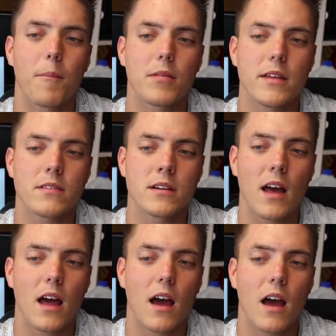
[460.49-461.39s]
Believe it or
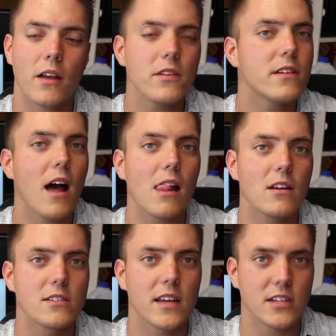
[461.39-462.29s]
not,
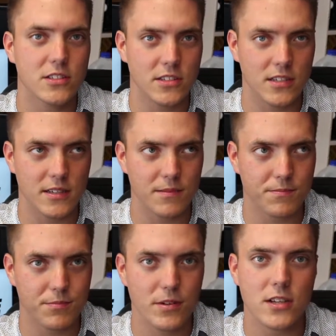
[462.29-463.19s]
$100 is actually
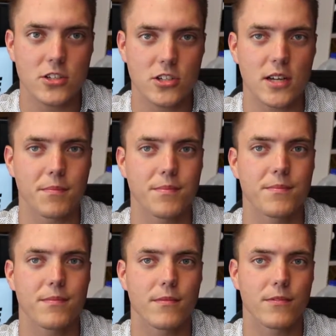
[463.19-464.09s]
pretty cheap
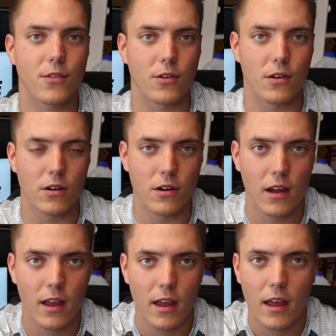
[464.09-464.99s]
for
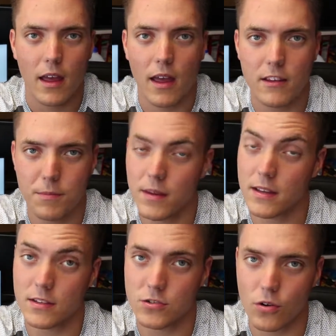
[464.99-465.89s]
a
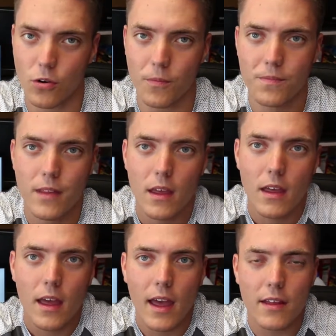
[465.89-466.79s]
speed control.
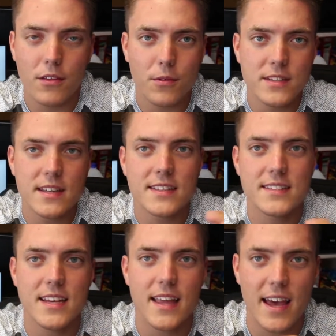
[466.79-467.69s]
And the reason I
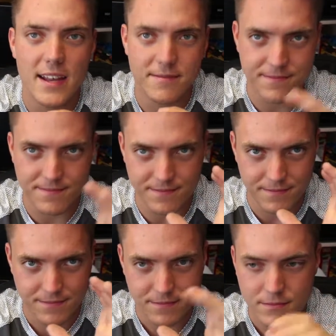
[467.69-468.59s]
say that
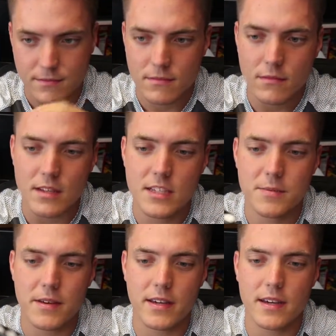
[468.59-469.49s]
is
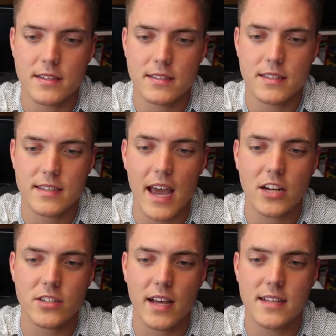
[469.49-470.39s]
because this
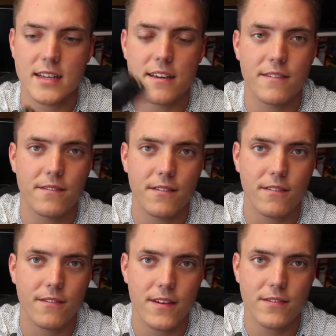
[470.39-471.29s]
actually has a
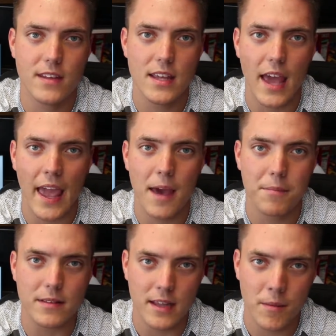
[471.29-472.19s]
50
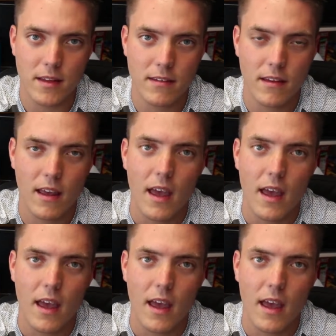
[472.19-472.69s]
amp limit.